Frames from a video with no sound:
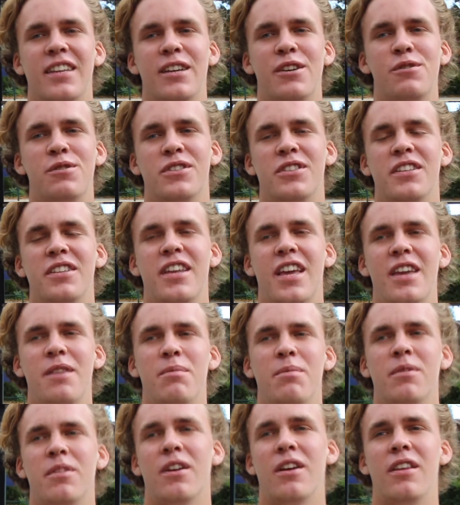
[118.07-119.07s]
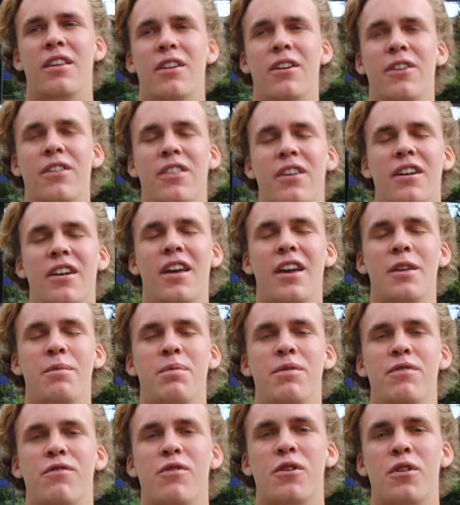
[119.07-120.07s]
it was the day or the
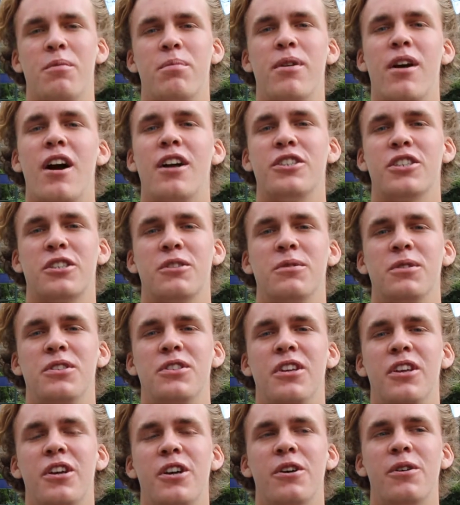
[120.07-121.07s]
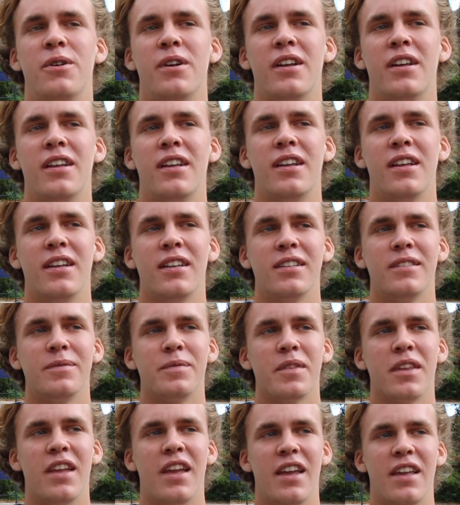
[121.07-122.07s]
night before the project was due,
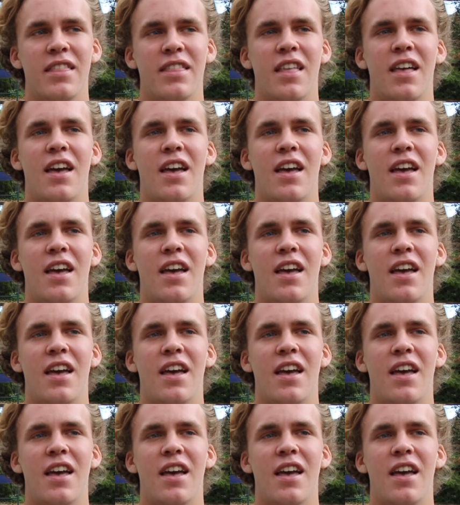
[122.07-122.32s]
and